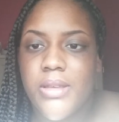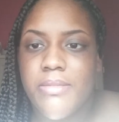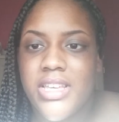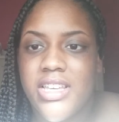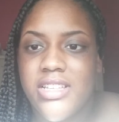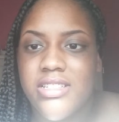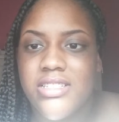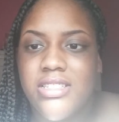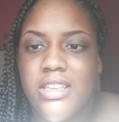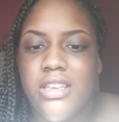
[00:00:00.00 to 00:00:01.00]

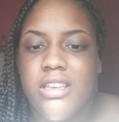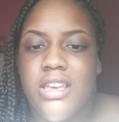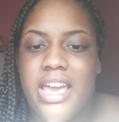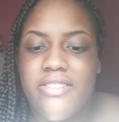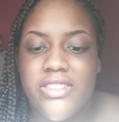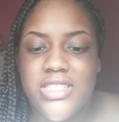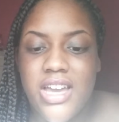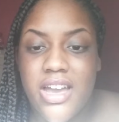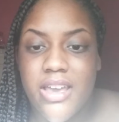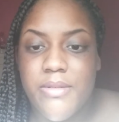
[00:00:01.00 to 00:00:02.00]
because at the
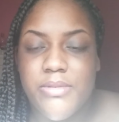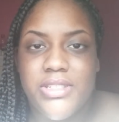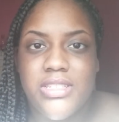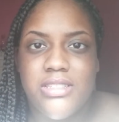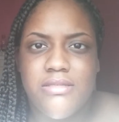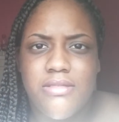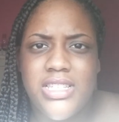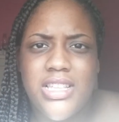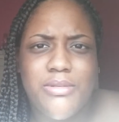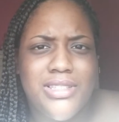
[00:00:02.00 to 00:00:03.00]
time he
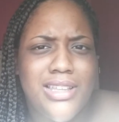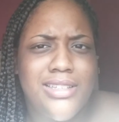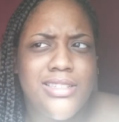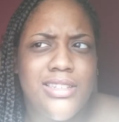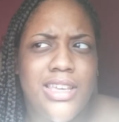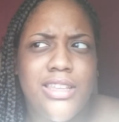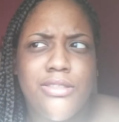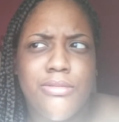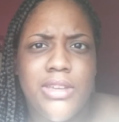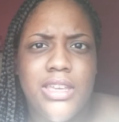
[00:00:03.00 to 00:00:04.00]
said it was
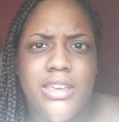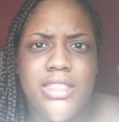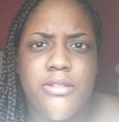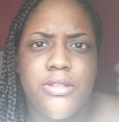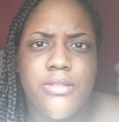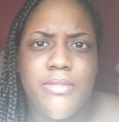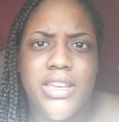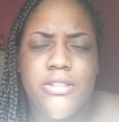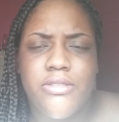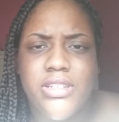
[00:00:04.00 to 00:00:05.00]
1983, and
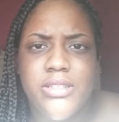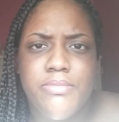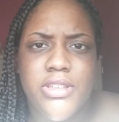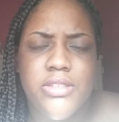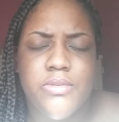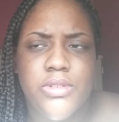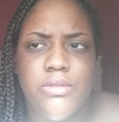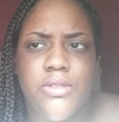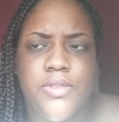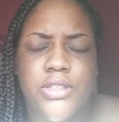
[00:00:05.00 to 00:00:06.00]
Michael and his brothers were
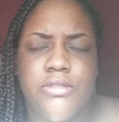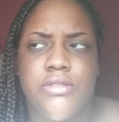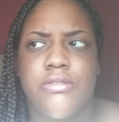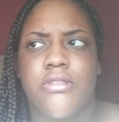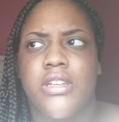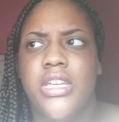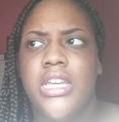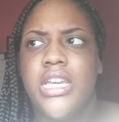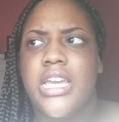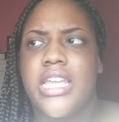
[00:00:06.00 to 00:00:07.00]
doing the Victory Tour,
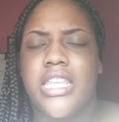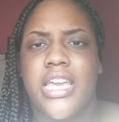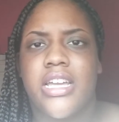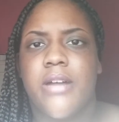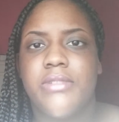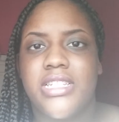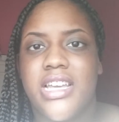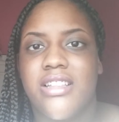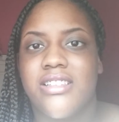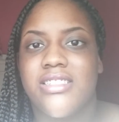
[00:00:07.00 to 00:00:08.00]
and they had come to
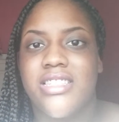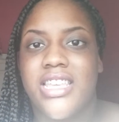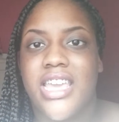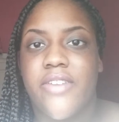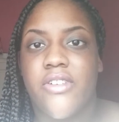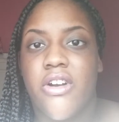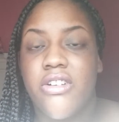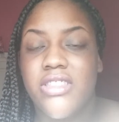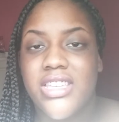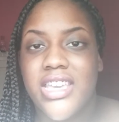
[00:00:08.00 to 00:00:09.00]
Dallas, and they gave
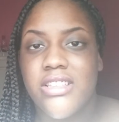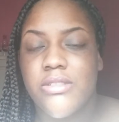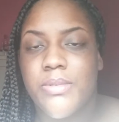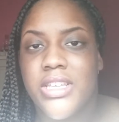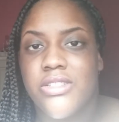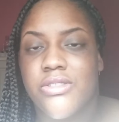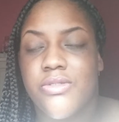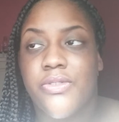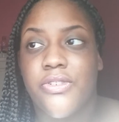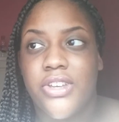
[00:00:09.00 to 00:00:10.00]
all the cancer patients
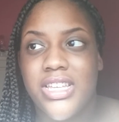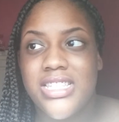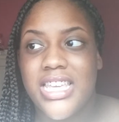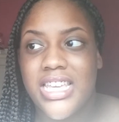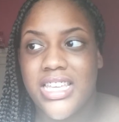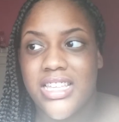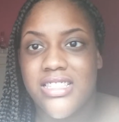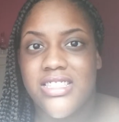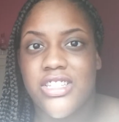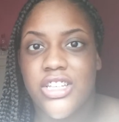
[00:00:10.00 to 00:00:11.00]
free
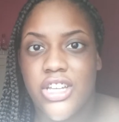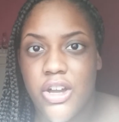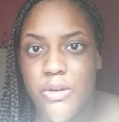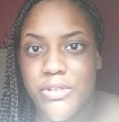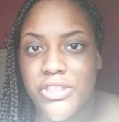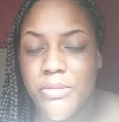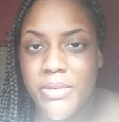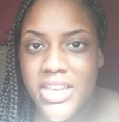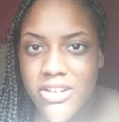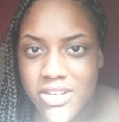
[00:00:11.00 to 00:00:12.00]
tickets to go with their
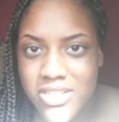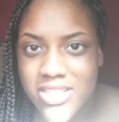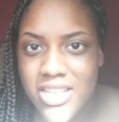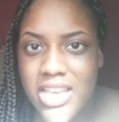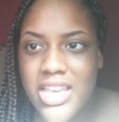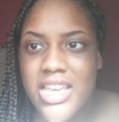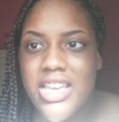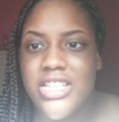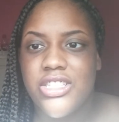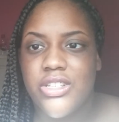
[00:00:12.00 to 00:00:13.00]
parents.
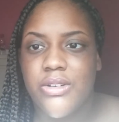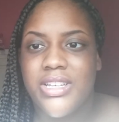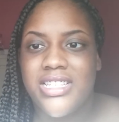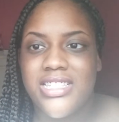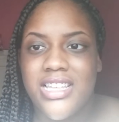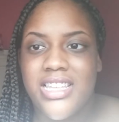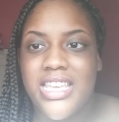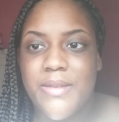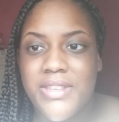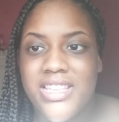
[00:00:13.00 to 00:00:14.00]
And so he said
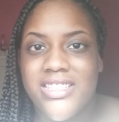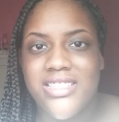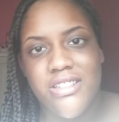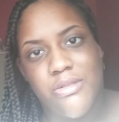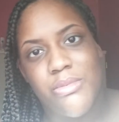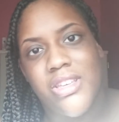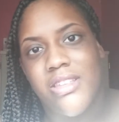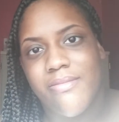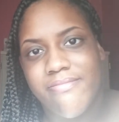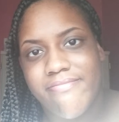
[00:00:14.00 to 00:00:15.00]
him and his son went,